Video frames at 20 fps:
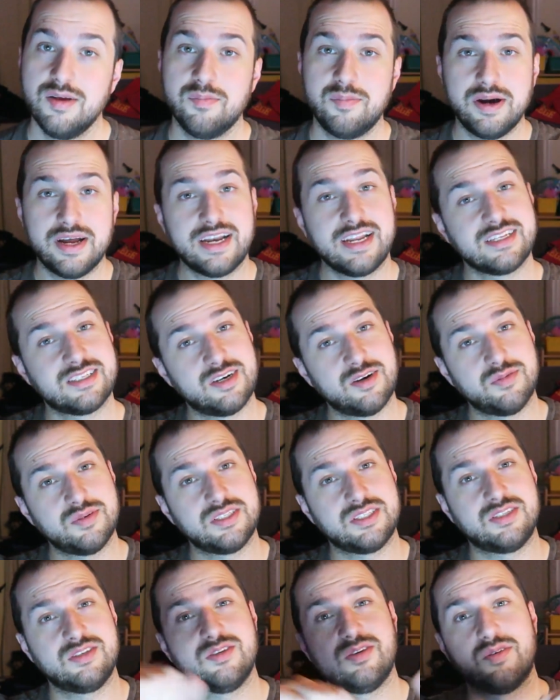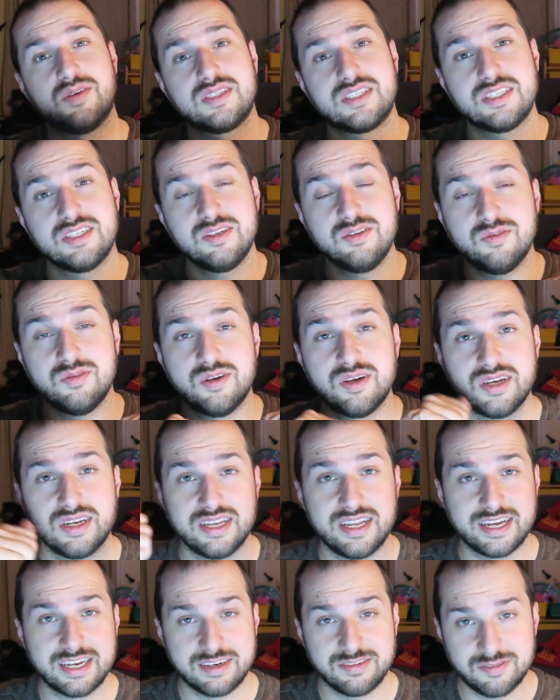But as always, you know what to do.
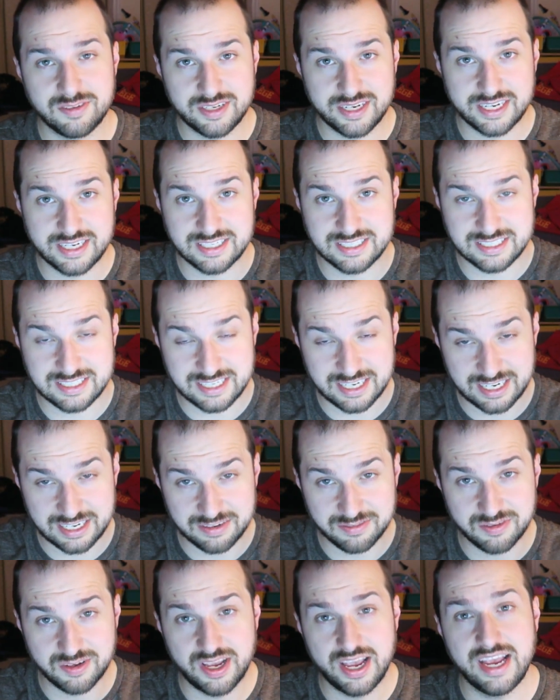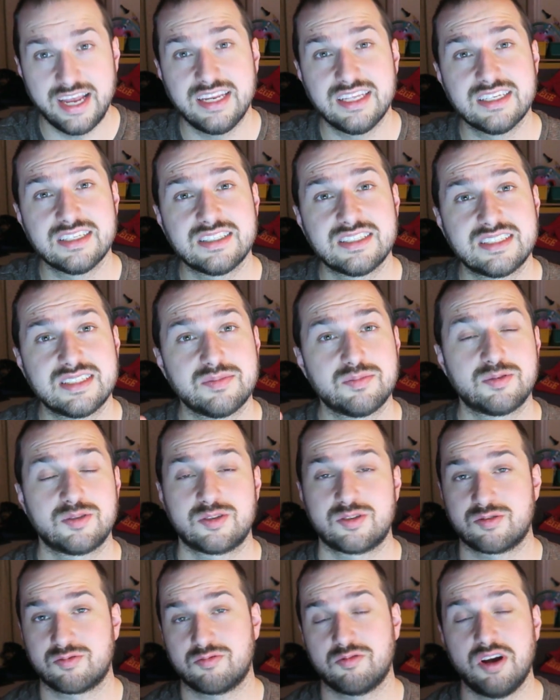Like it if you like it, dislike it if you hated it,
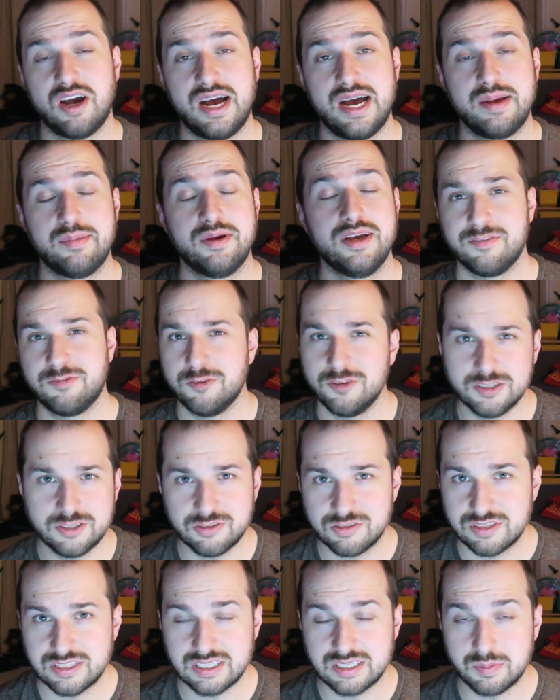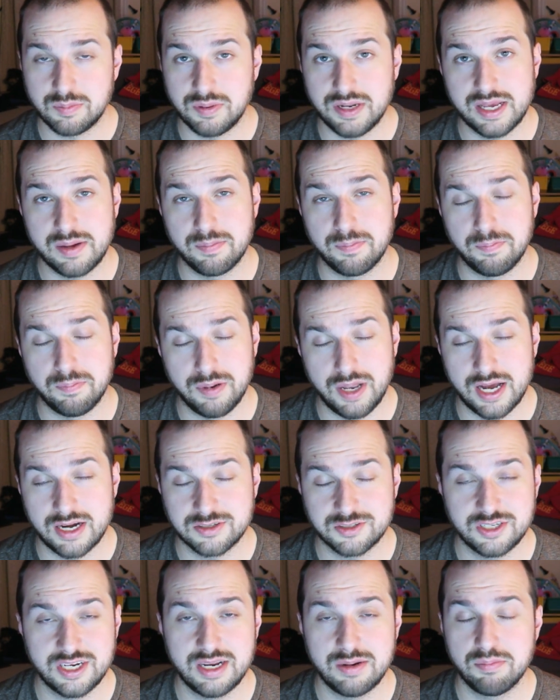subscribe. And if you're interested to play
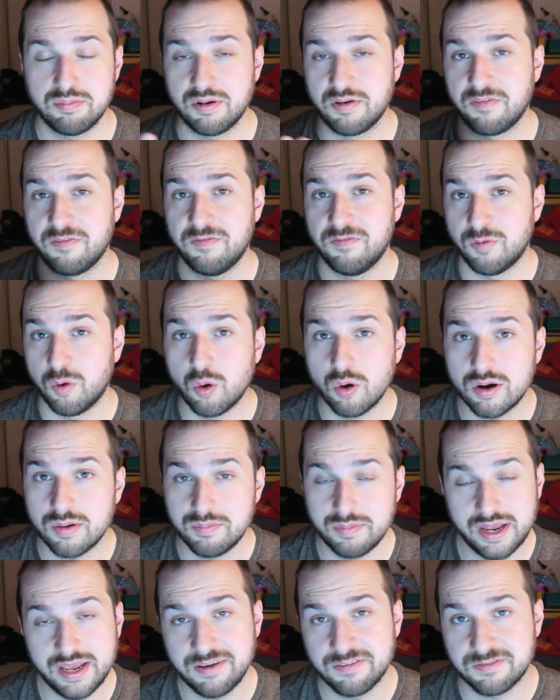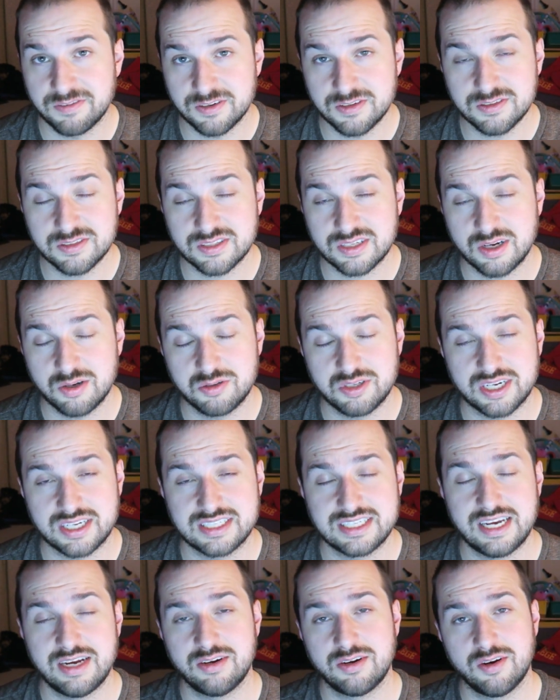blockchain before May 1st, go check
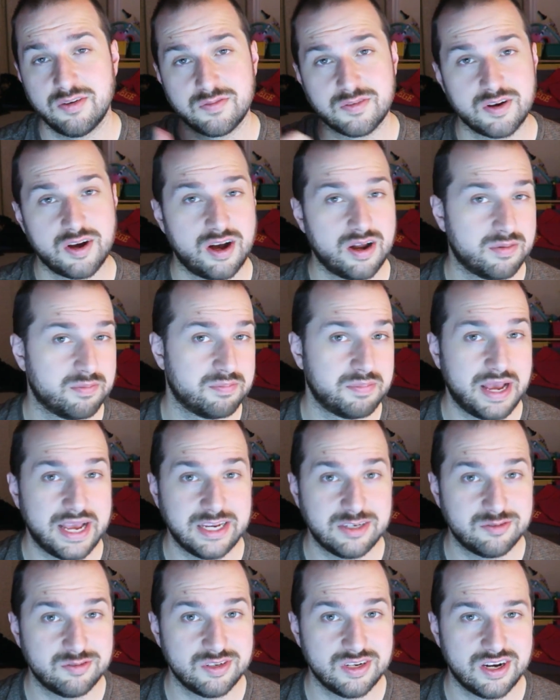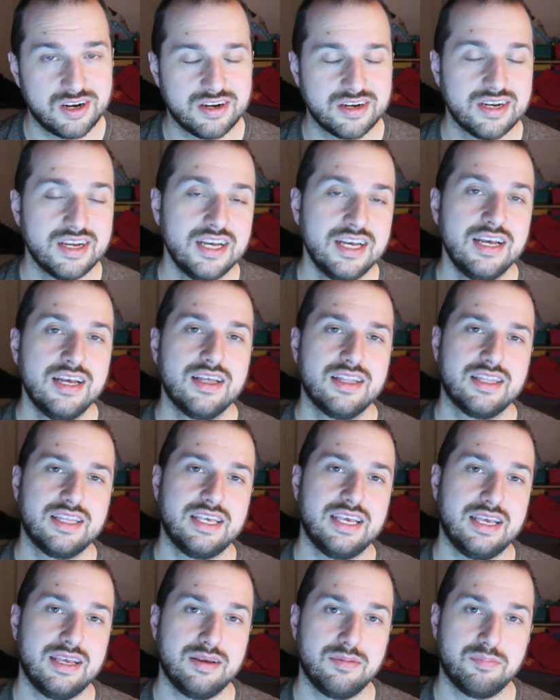us out over on Patreon.
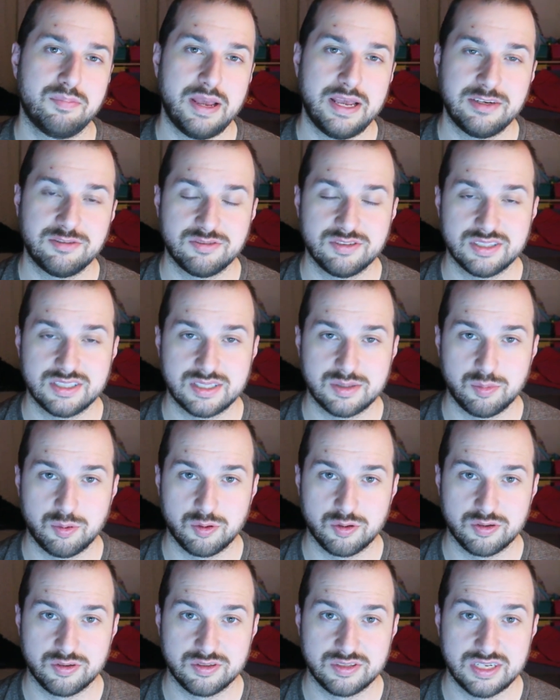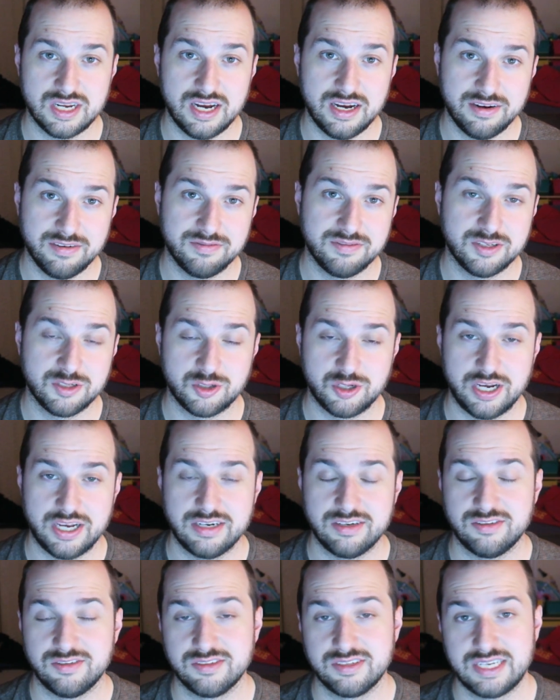The patron supporters of the
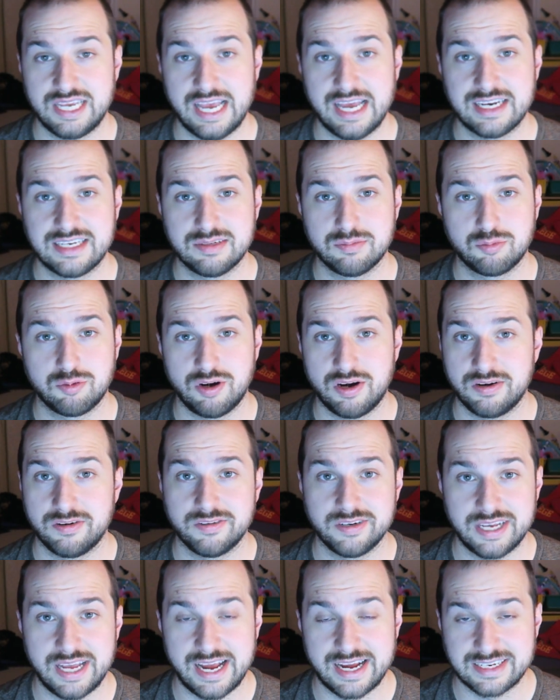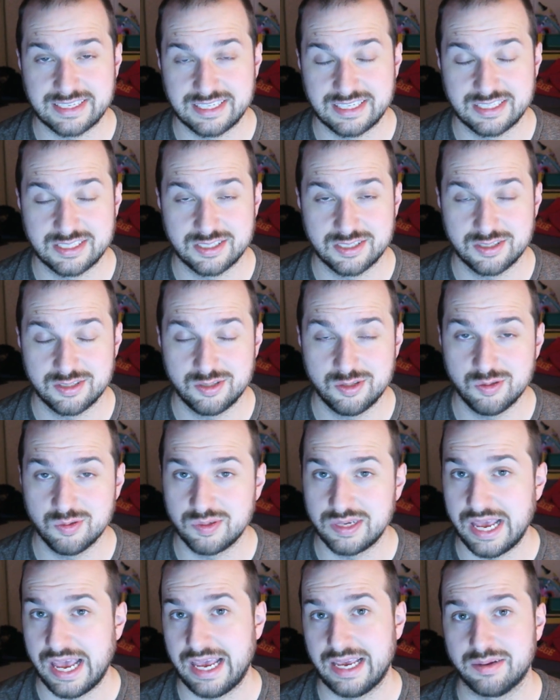channel get priority access to
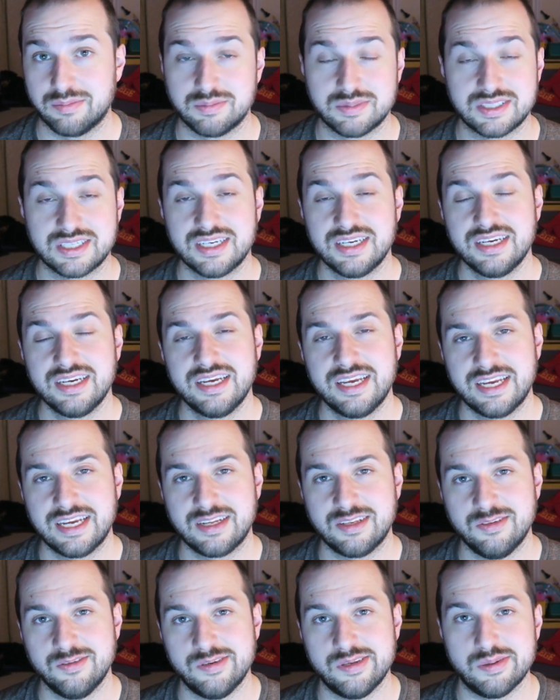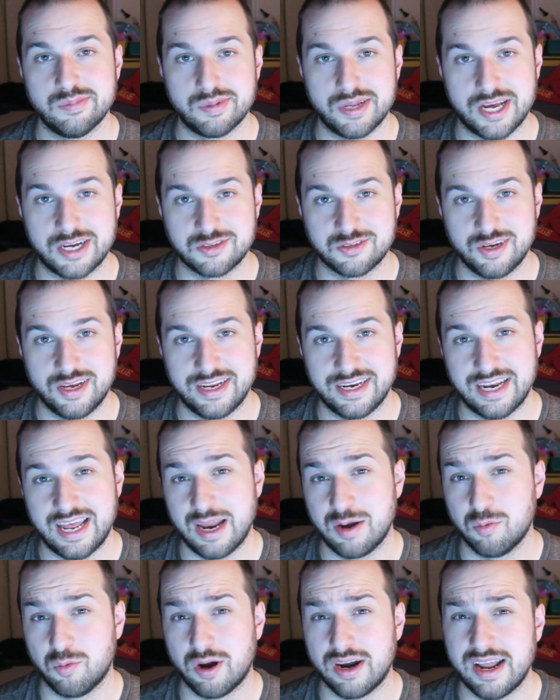games, including blockchain
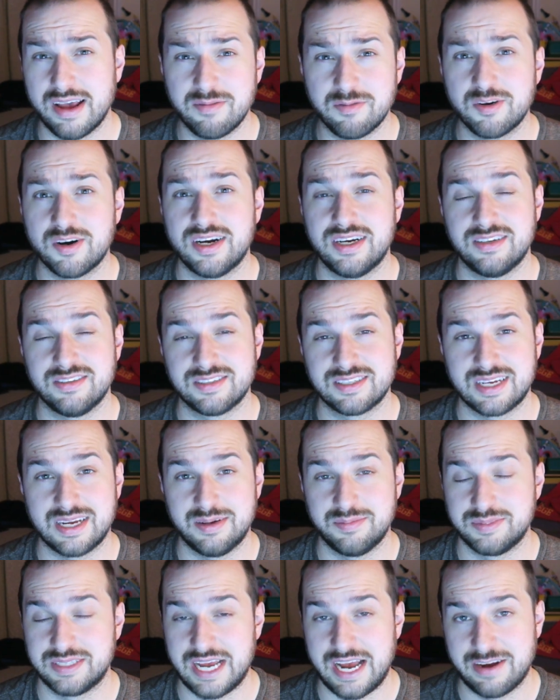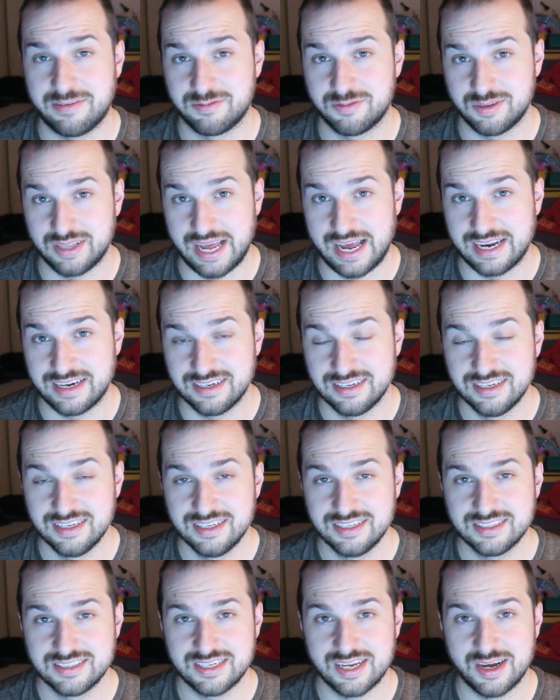and whatever else comes after that.
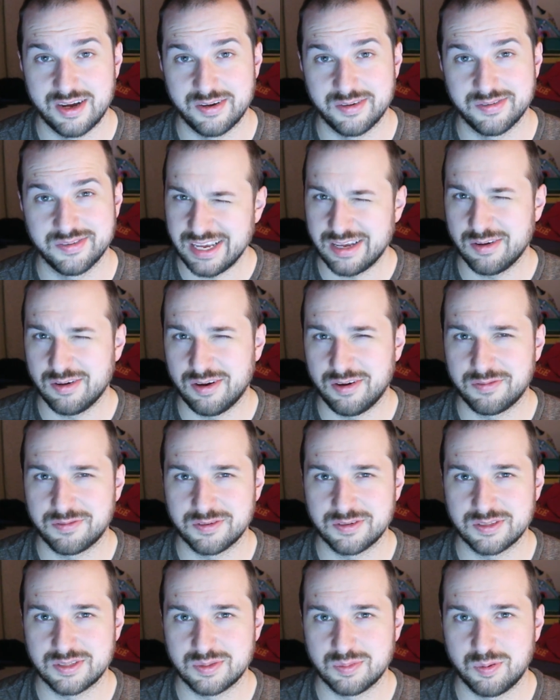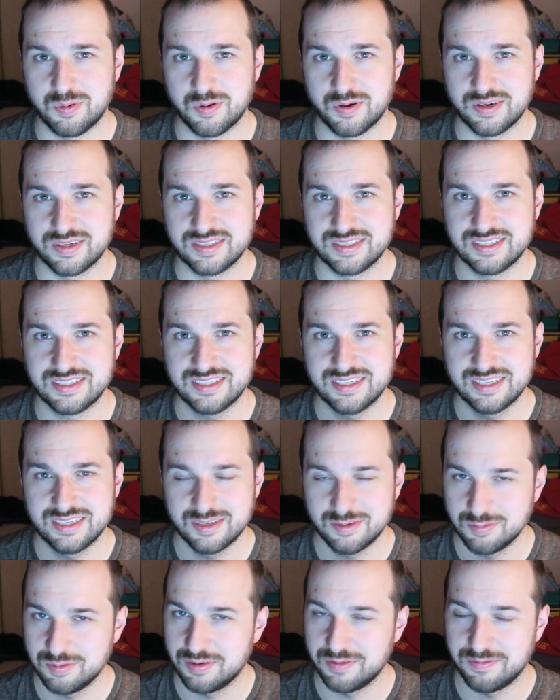So thank you all for your support.
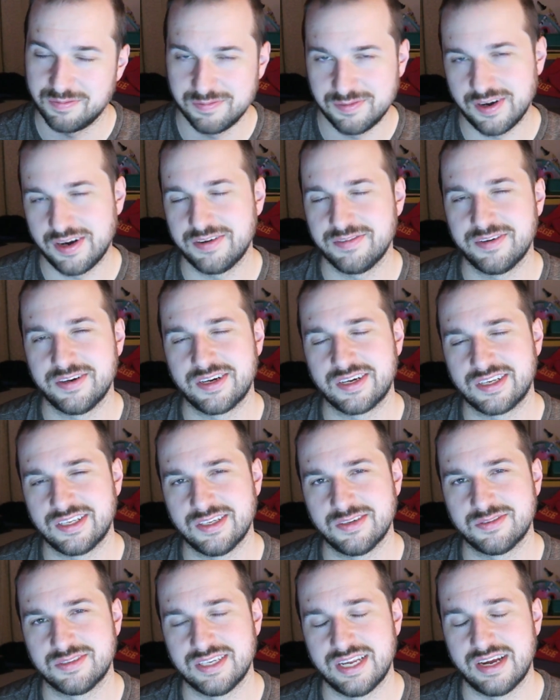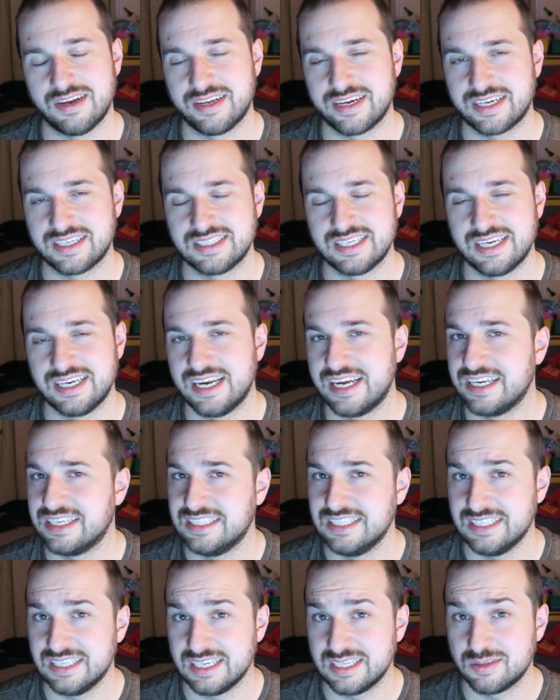We're very close now. Like I said,
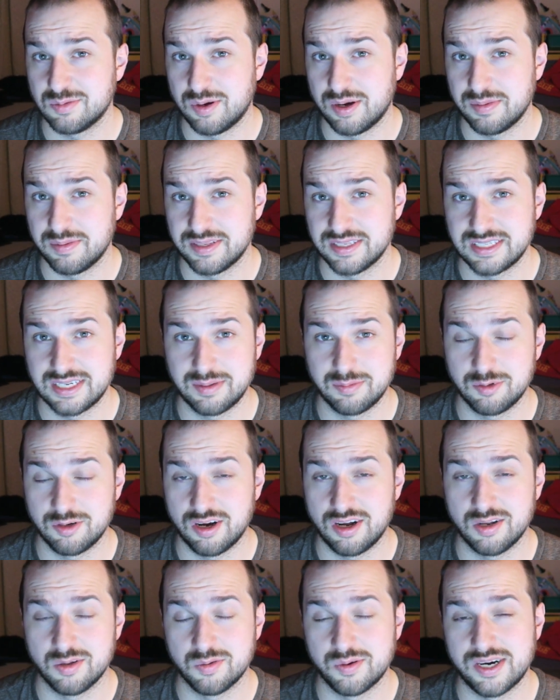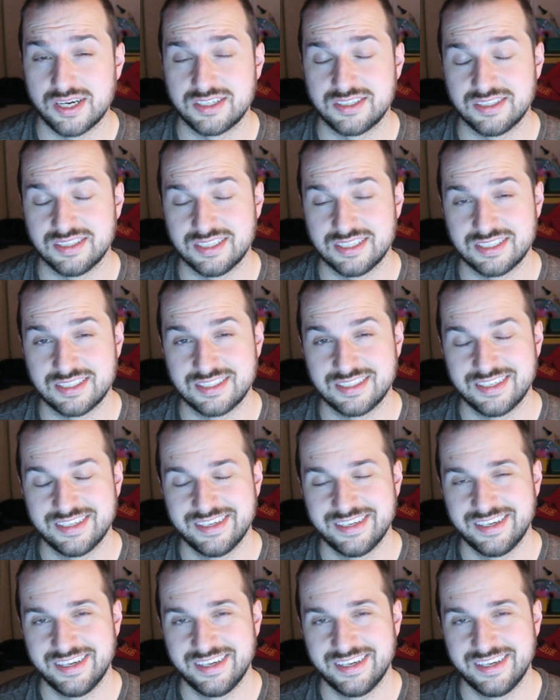19 days away by the time you all are watching this.